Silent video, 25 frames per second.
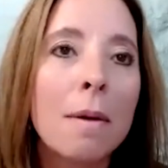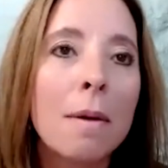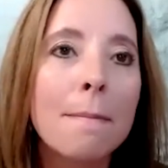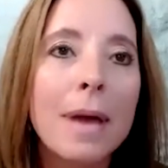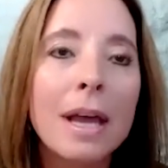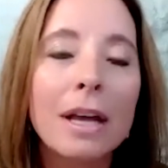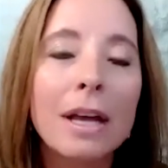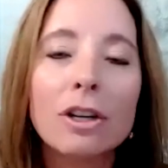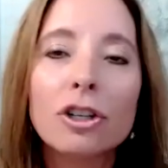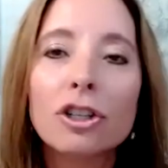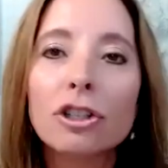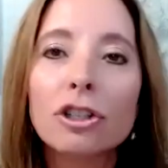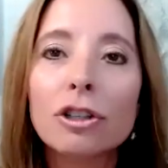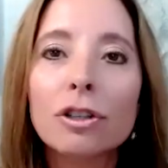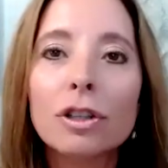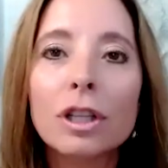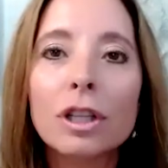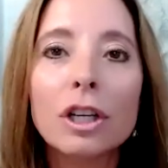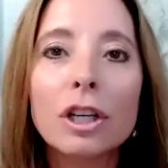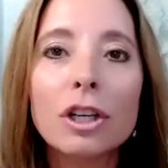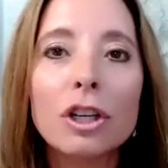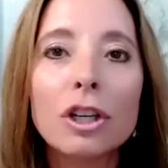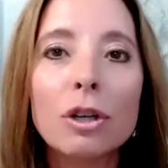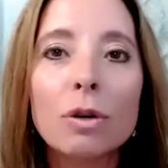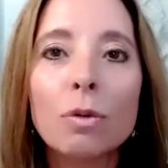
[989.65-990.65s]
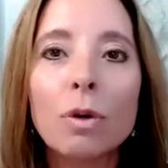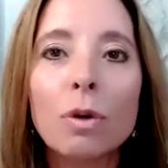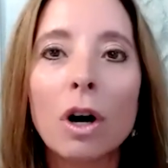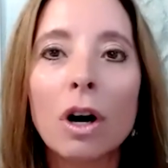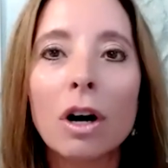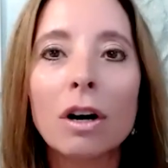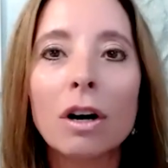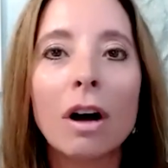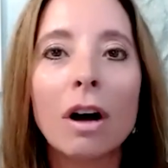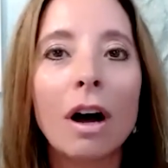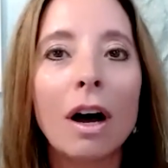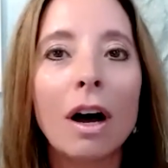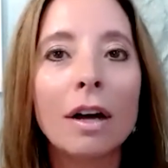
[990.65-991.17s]
Make sure that you
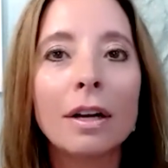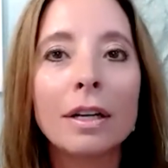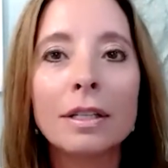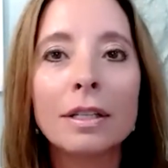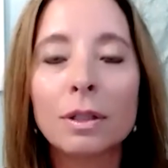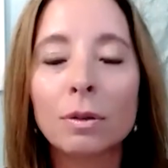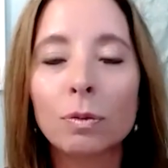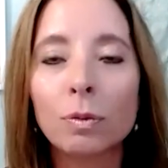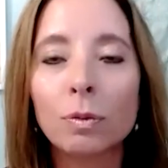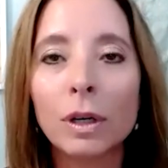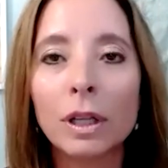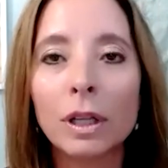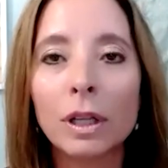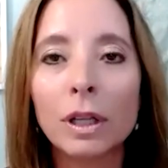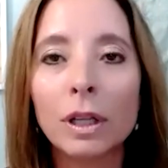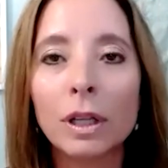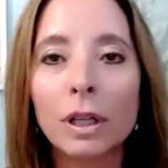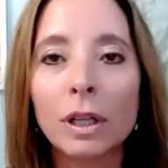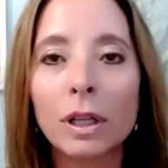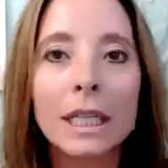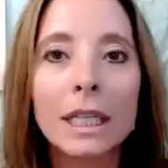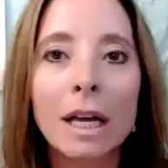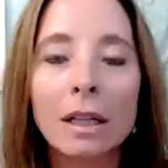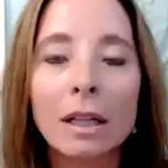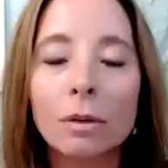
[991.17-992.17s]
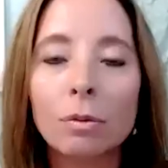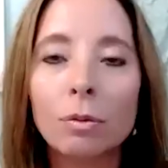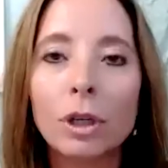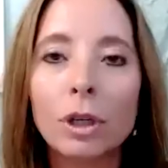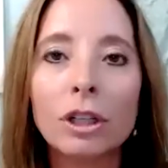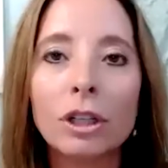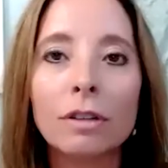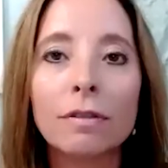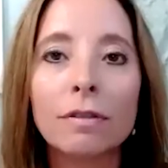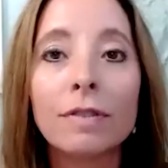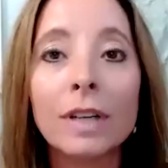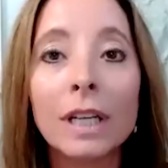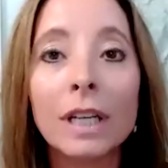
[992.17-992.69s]
are honest with them and tell them what
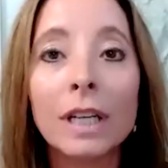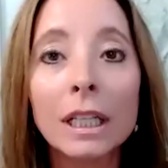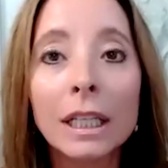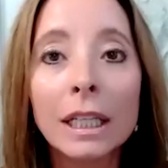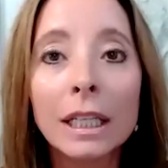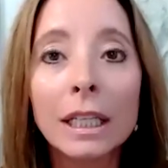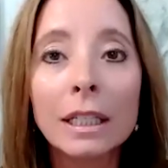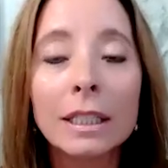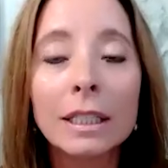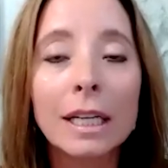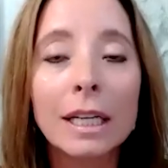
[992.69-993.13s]
you're feeling.